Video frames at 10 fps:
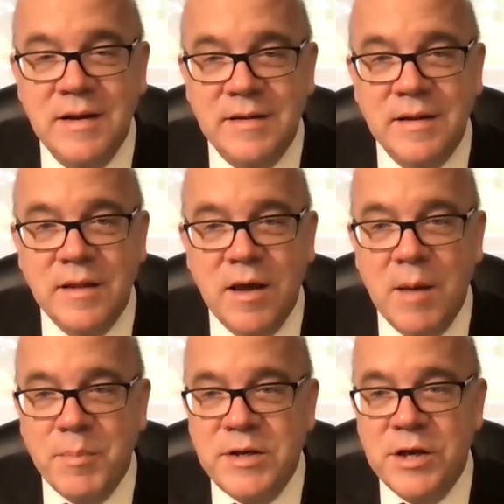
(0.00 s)
the
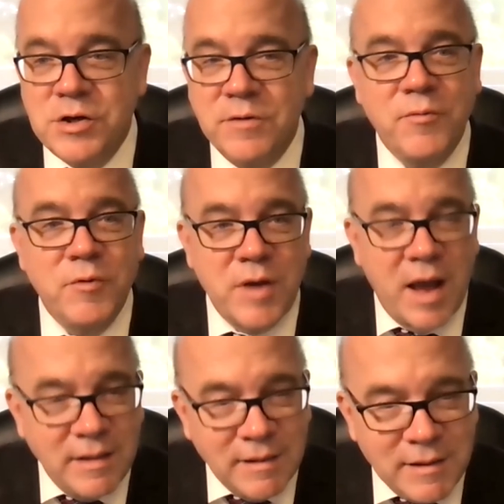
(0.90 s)
competition for
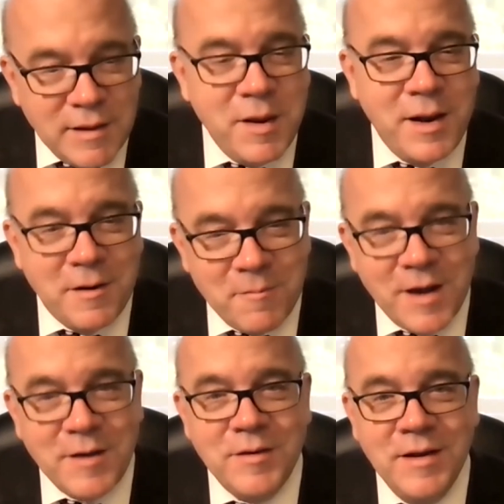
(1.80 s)
a limited
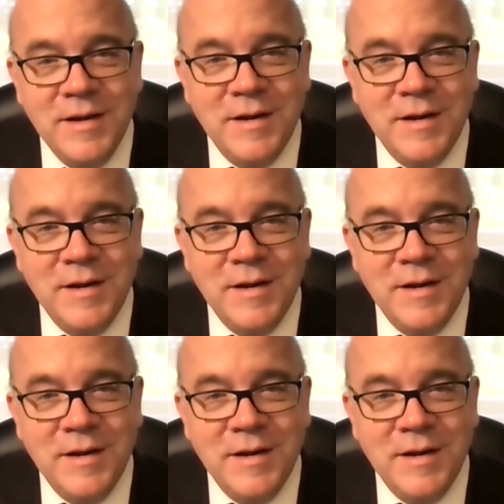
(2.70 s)
amount